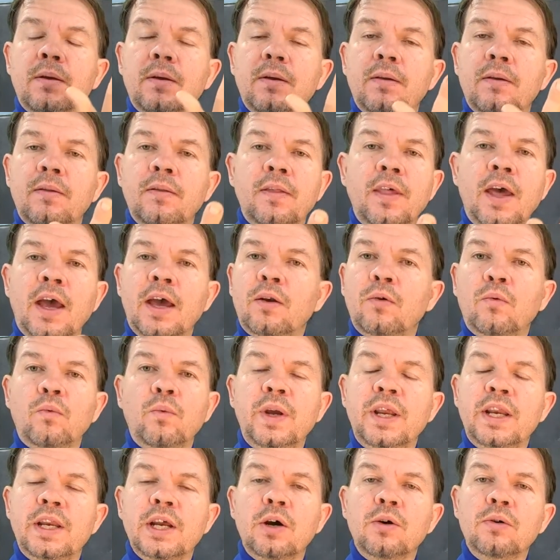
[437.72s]
that we
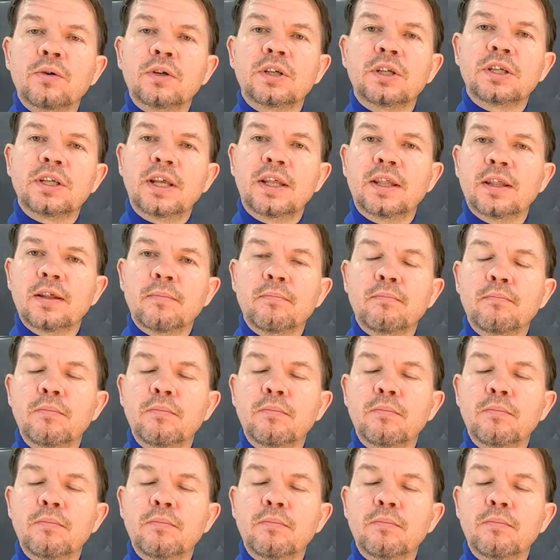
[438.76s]
don't see them